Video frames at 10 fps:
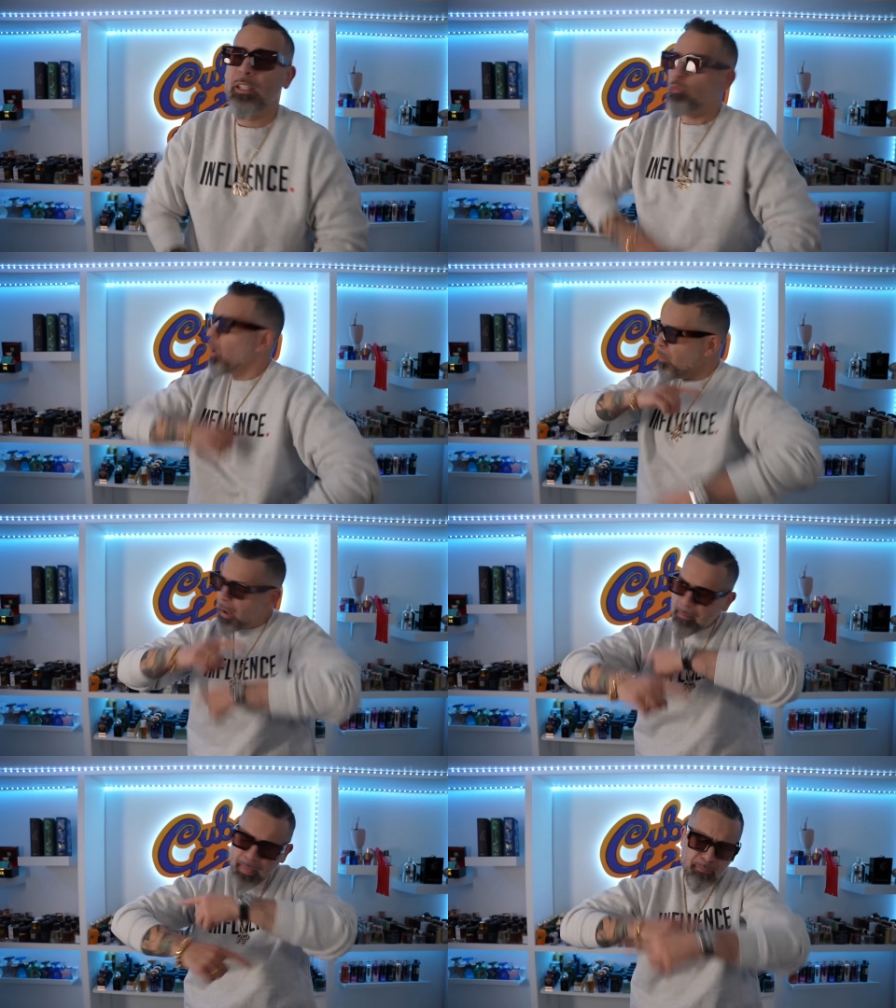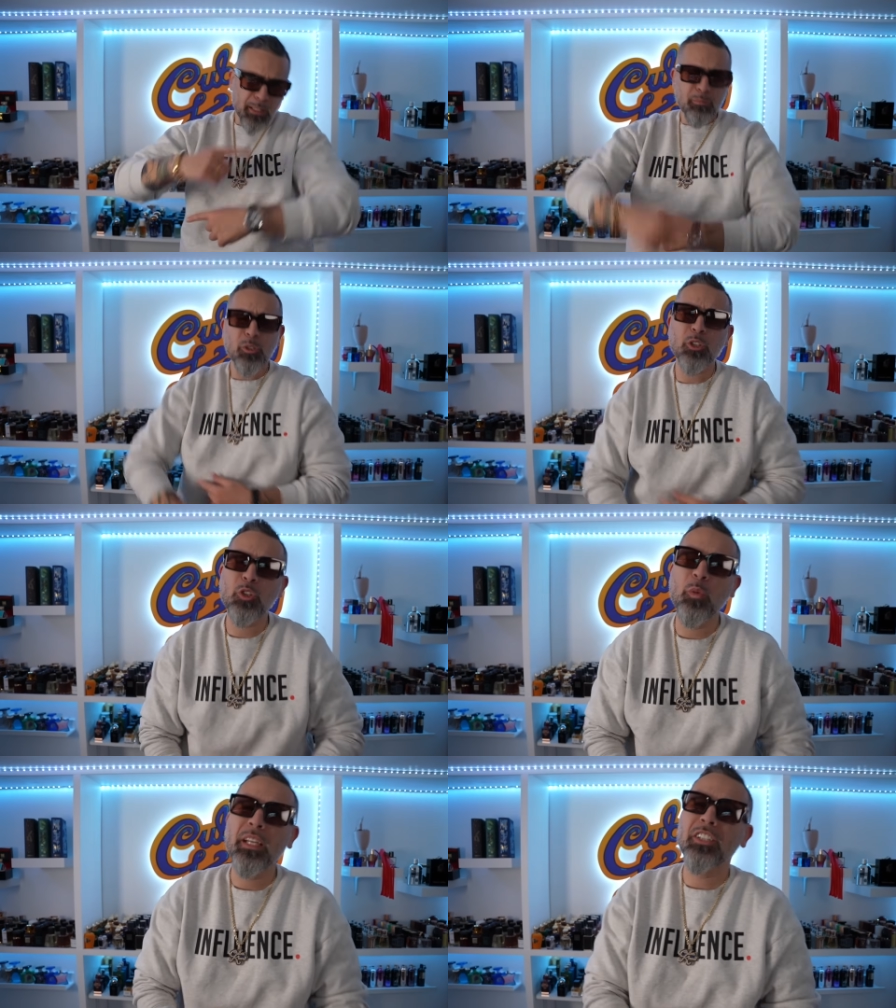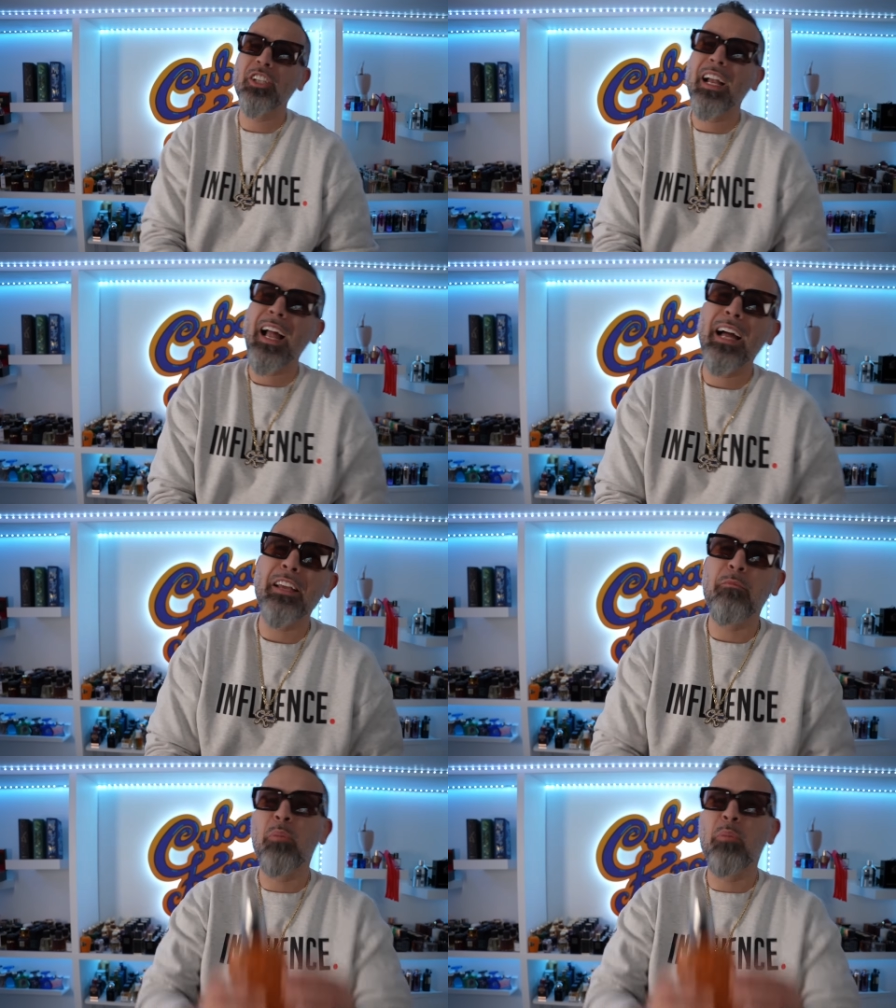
Let's roll, man. Users, so we can check out if